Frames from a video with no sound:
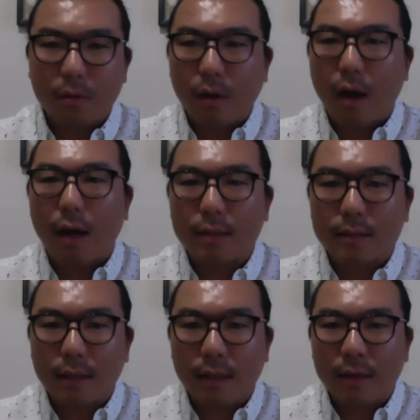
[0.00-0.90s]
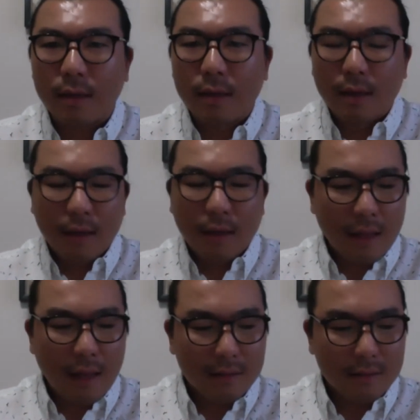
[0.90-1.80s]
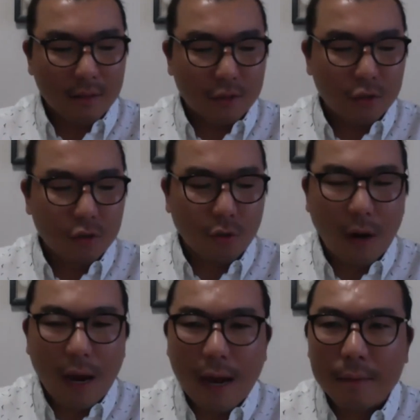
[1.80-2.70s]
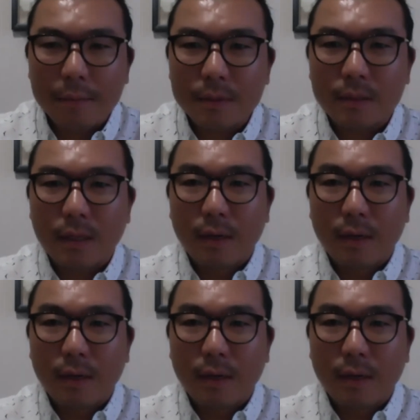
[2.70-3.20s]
content that describes,